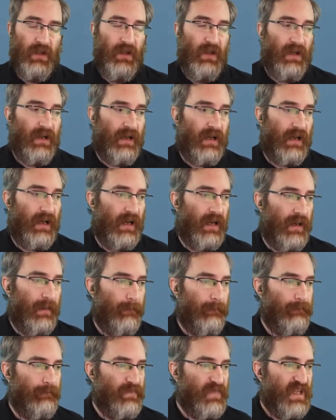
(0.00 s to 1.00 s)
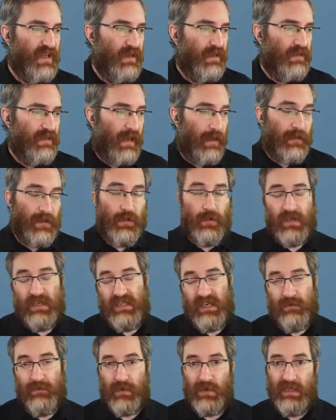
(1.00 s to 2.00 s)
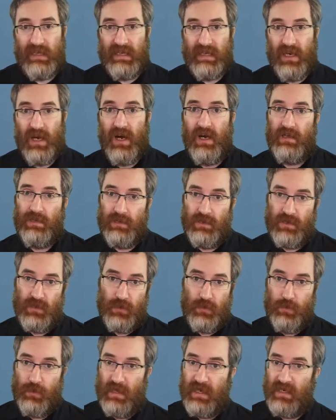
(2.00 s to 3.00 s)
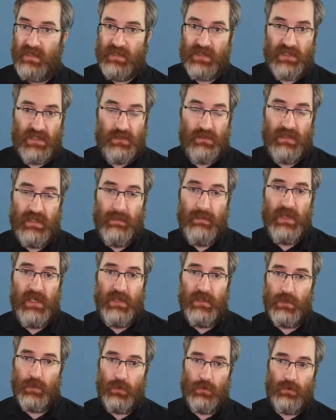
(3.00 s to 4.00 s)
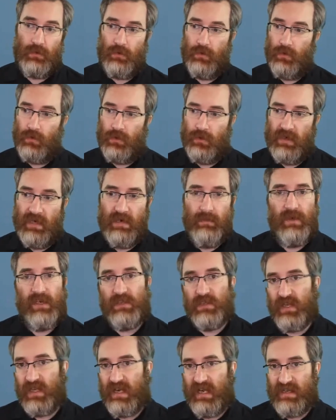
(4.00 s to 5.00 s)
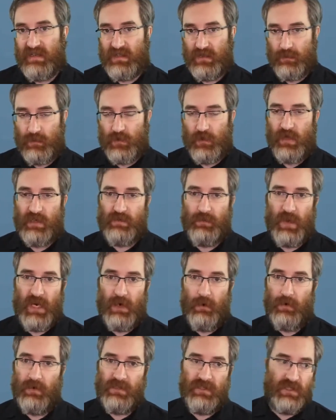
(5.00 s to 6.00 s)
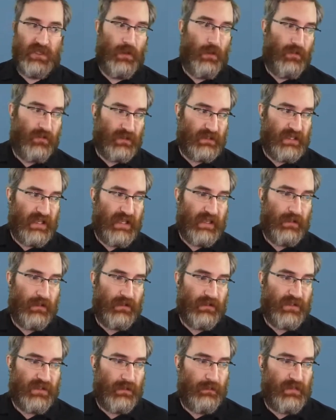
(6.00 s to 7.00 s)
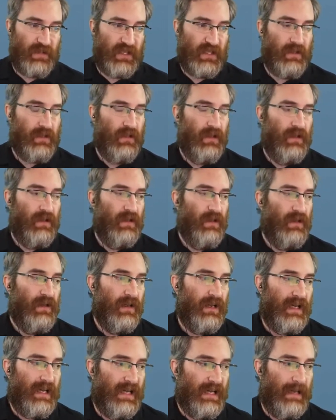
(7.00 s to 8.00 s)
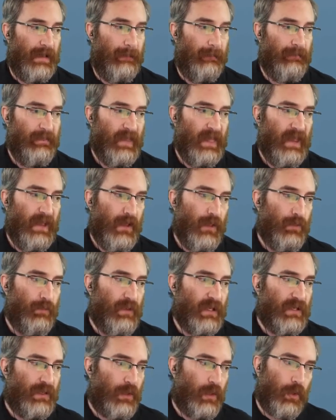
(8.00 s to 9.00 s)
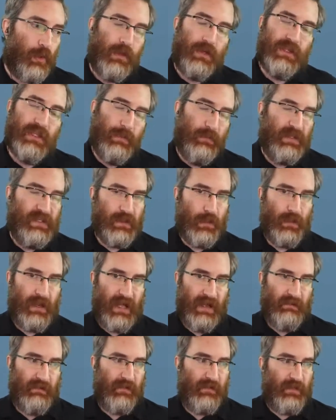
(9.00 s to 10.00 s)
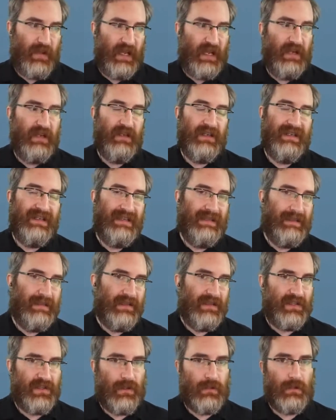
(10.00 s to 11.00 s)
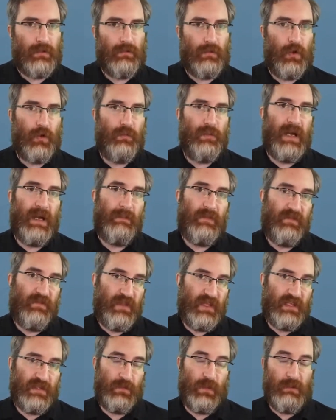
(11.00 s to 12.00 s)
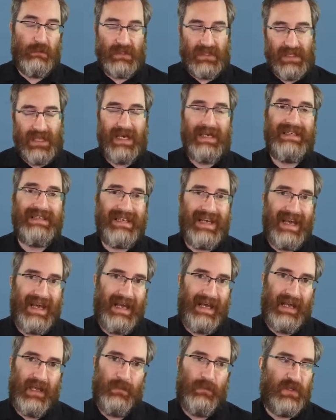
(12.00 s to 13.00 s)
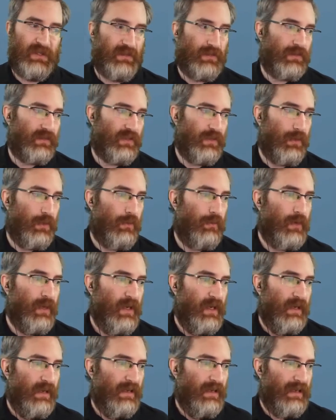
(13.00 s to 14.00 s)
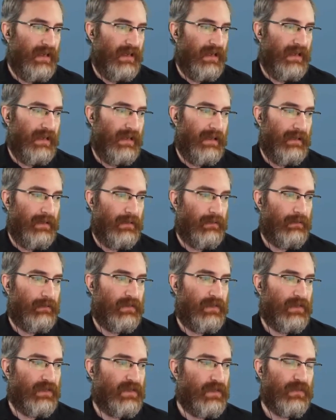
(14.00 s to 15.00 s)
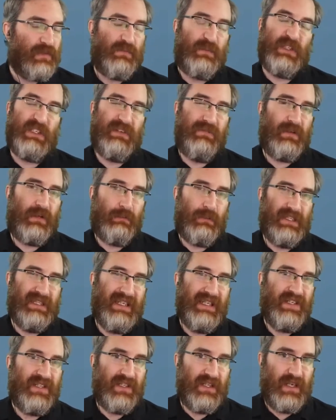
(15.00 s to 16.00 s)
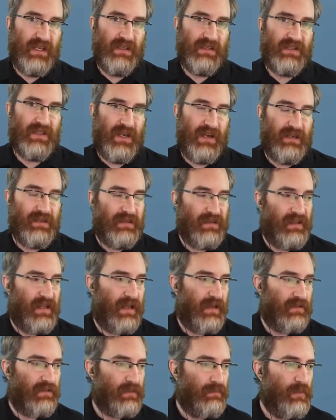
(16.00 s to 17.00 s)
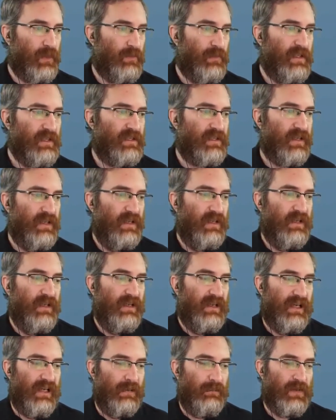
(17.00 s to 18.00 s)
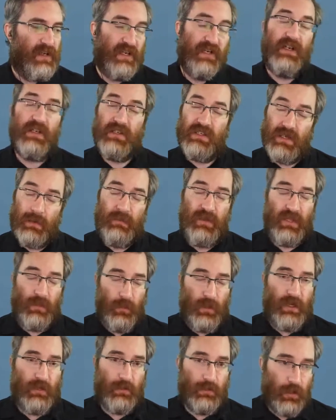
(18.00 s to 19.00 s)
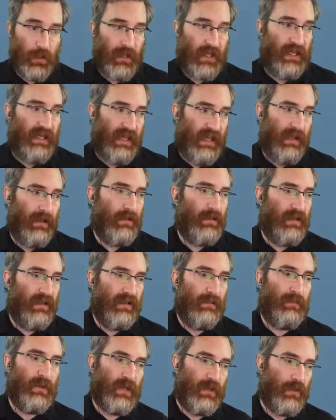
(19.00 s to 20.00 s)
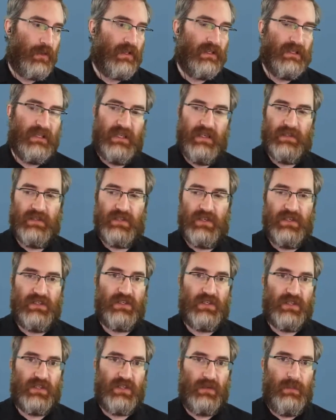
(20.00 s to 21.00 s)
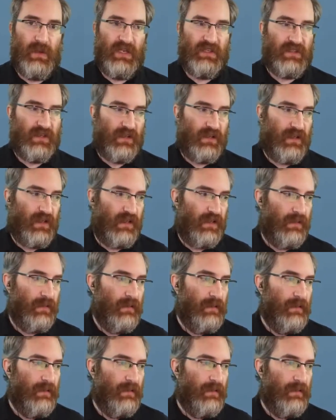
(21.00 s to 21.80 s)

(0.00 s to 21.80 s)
Now, you can definitely cut to a still image or an image that has some transparency overlaid on something. But currently we don't have a fade. It is on our roadmap of things we would like to add, but there's no specific release date assigned to that at the moment. But it is something we are looking at. But currently it's just a basic cut.